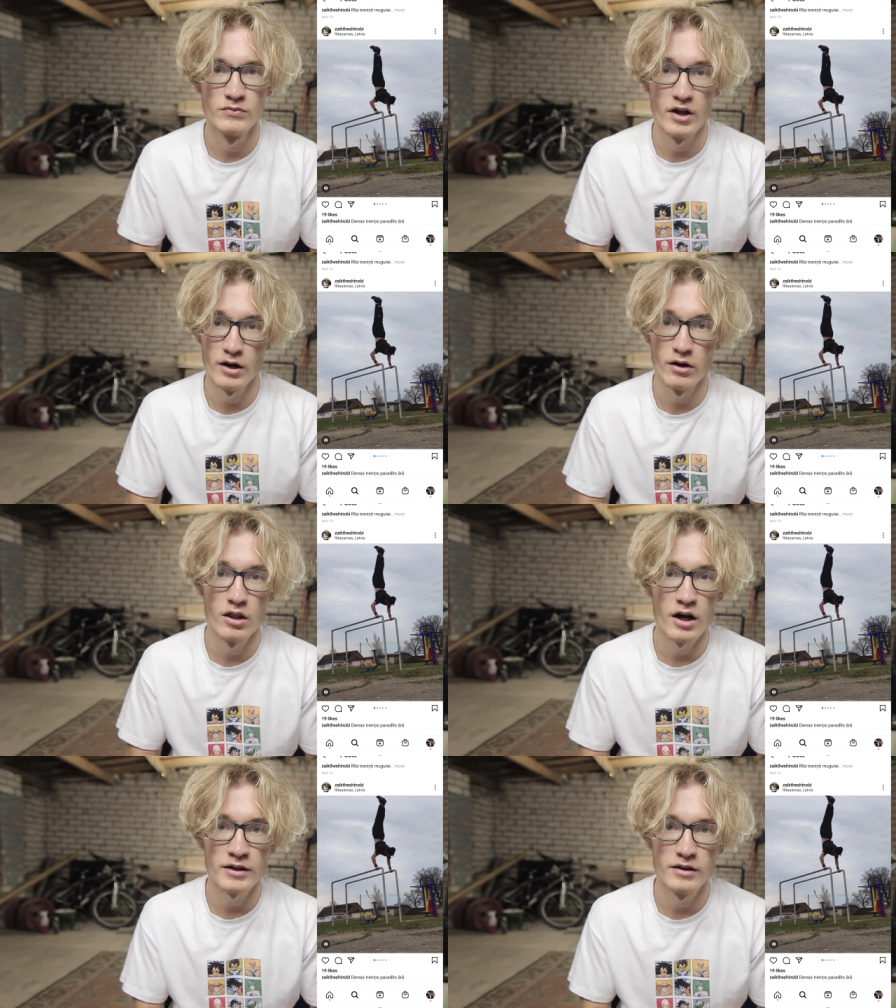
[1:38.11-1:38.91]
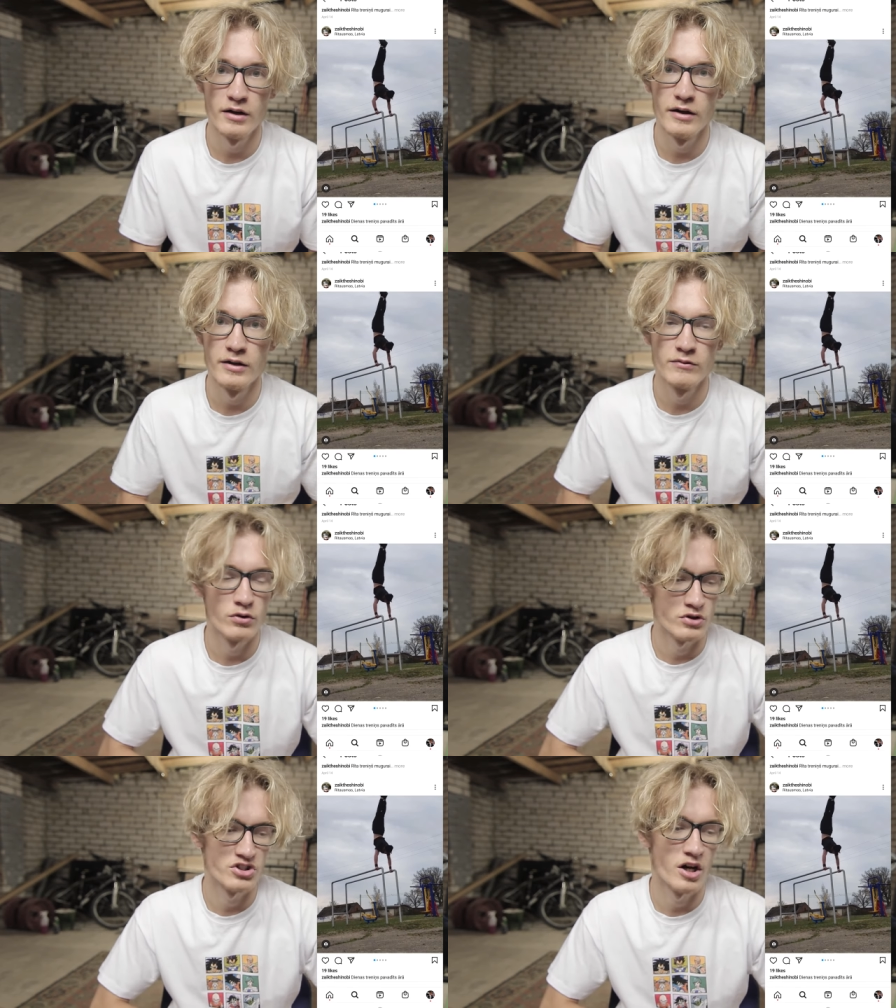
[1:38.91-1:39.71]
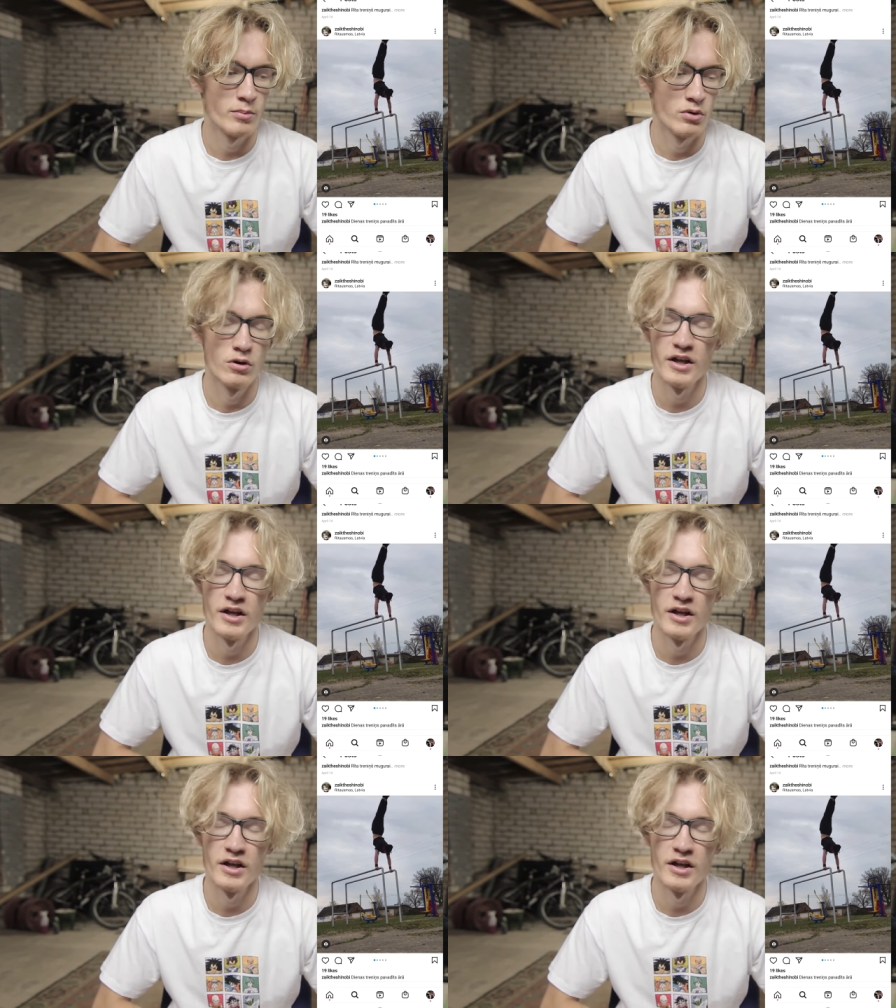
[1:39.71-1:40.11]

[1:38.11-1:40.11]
there a lot and for example